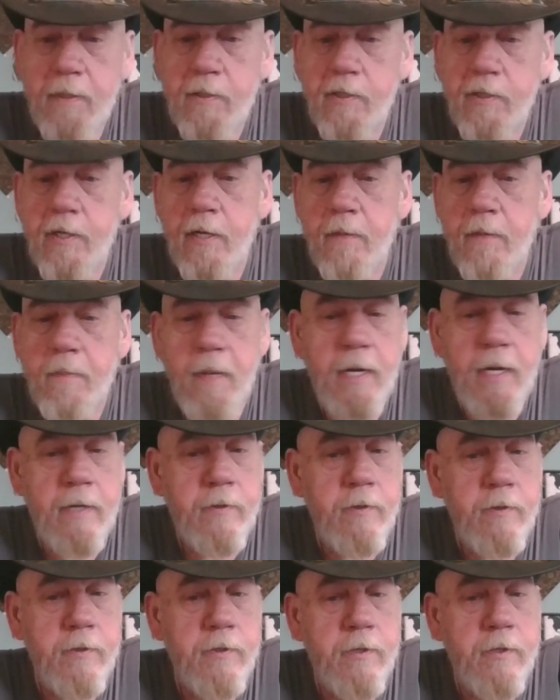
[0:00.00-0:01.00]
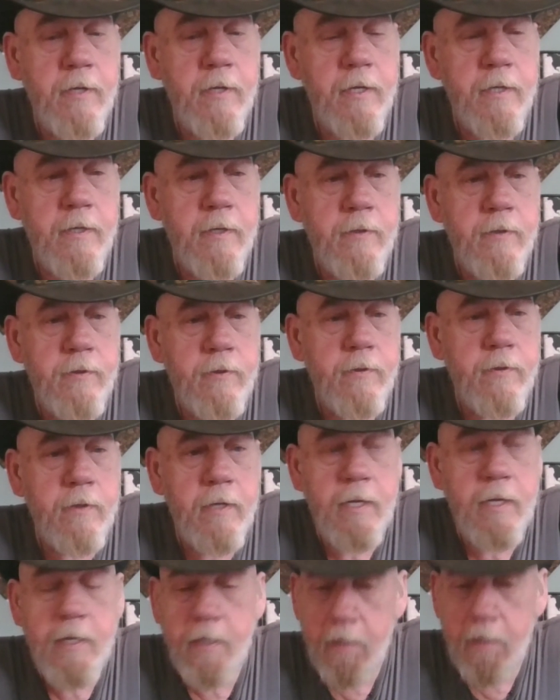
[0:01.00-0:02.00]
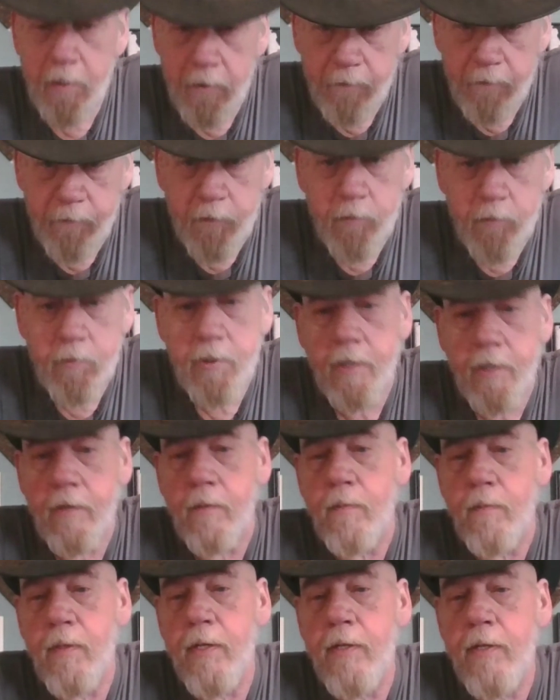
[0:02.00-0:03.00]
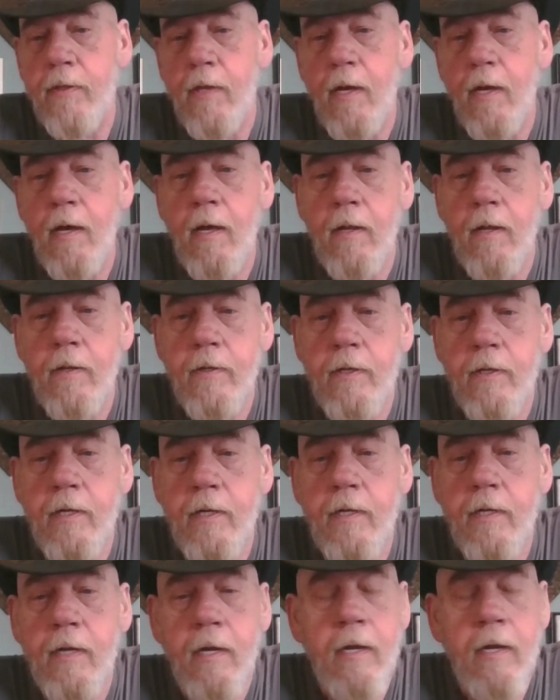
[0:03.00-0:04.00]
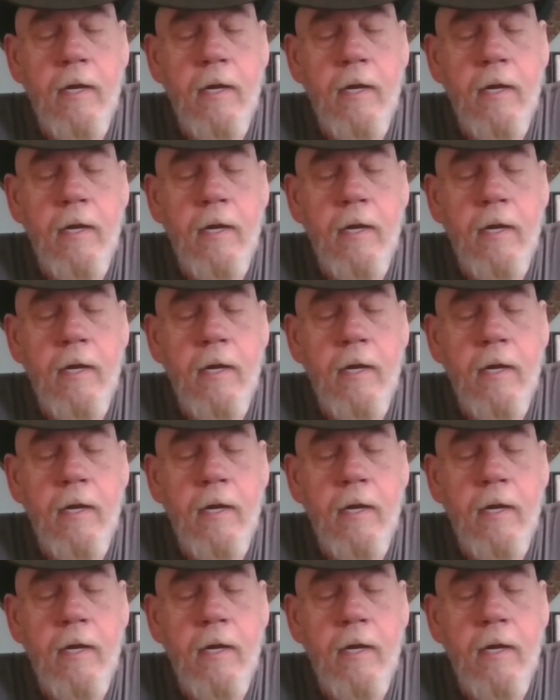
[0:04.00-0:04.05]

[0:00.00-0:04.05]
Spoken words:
St. Patrick's Day yesterday, if you celebrate the holiday.